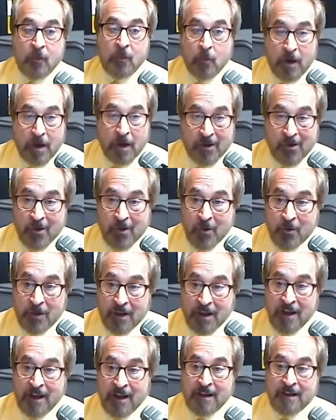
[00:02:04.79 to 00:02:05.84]
Waterloo
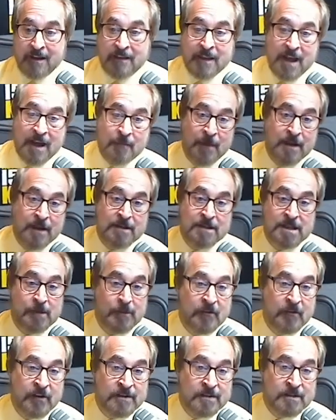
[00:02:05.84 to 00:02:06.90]
did, and that meant some
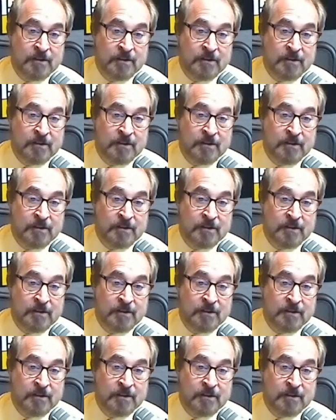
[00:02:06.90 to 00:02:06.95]
of us